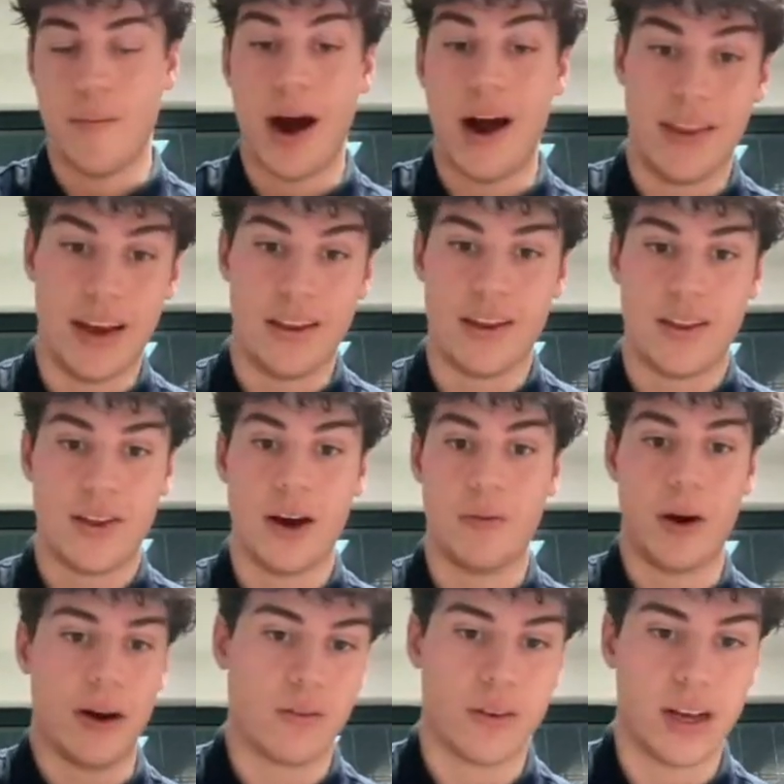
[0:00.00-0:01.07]
And then the third
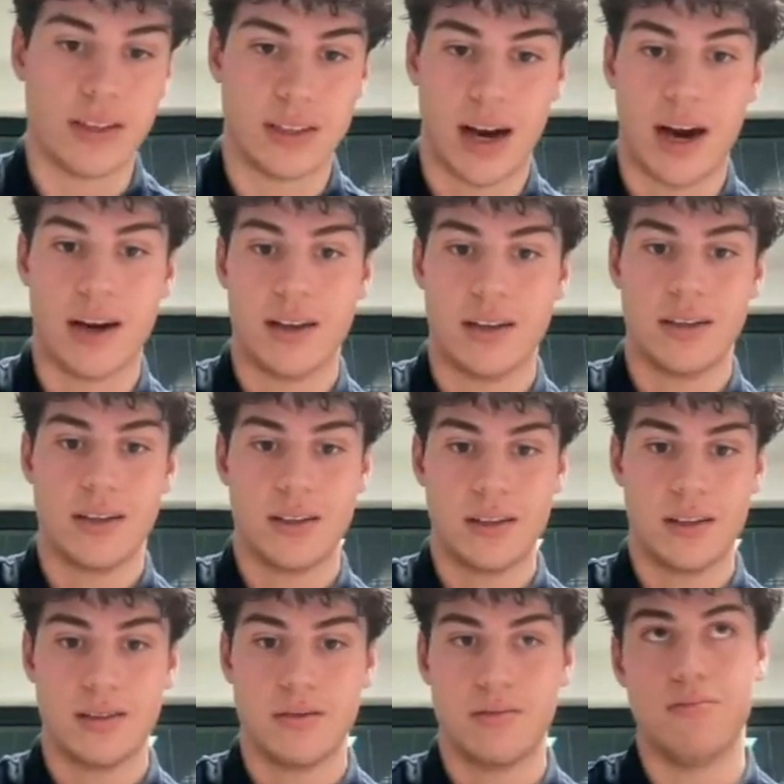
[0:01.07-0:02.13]
benefit is that
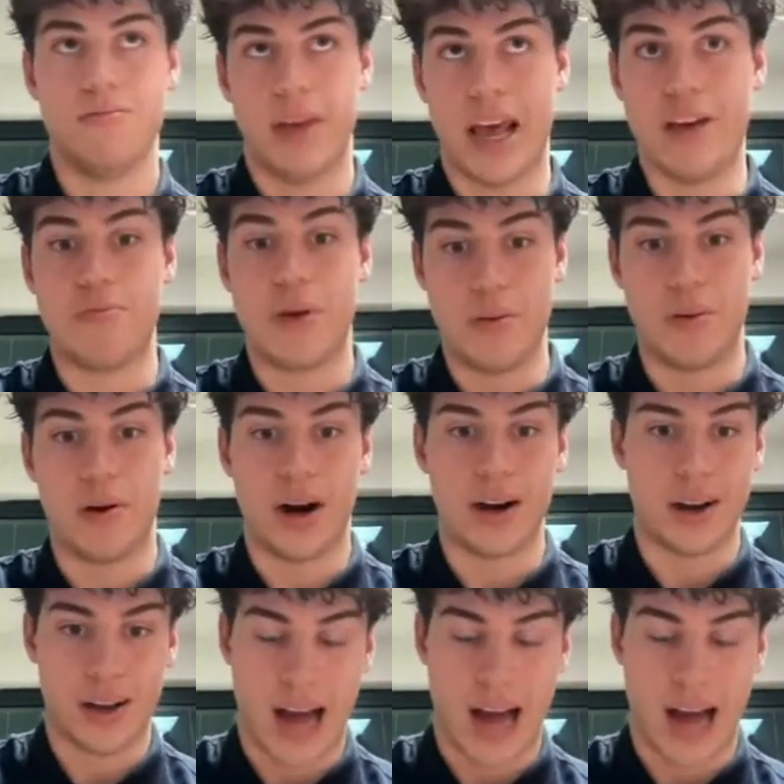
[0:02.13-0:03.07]
if people are